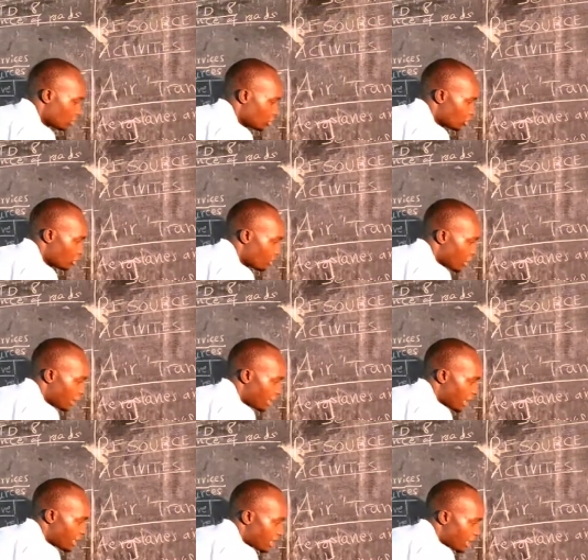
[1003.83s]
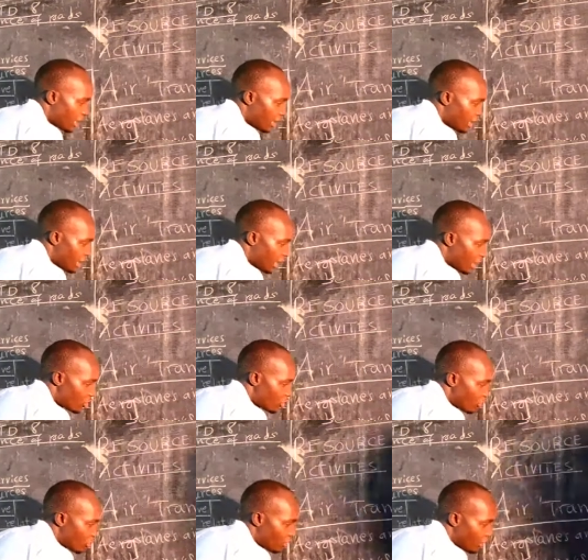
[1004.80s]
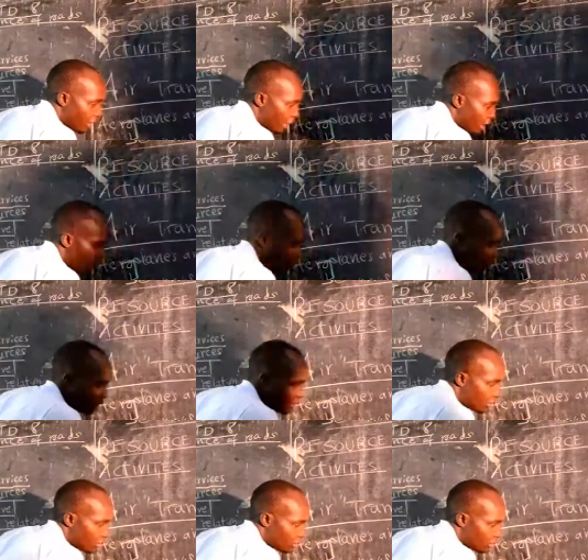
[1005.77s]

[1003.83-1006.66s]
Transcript: Jomo Kenyatta International Airport.